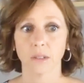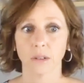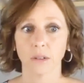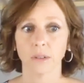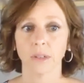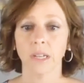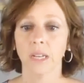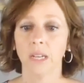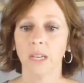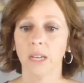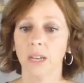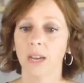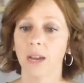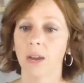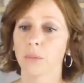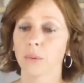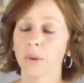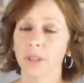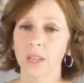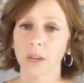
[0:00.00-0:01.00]
So I
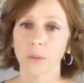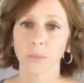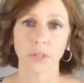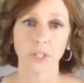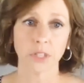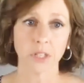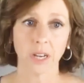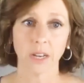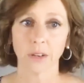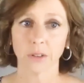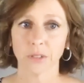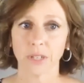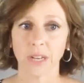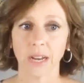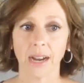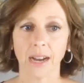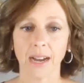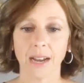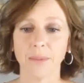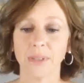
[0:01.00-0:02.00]
really appreciate your
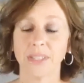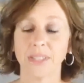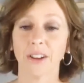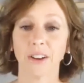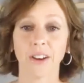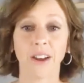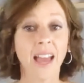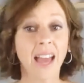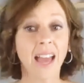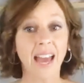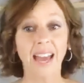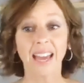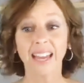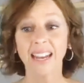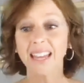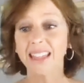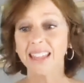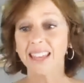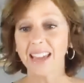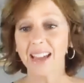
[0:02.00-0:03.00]
time. Is there
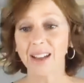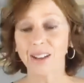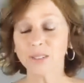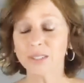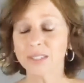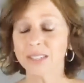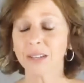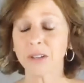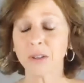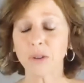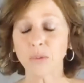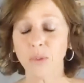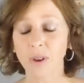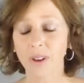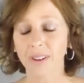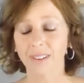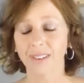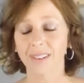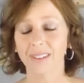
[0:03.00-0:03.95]
anything else that you want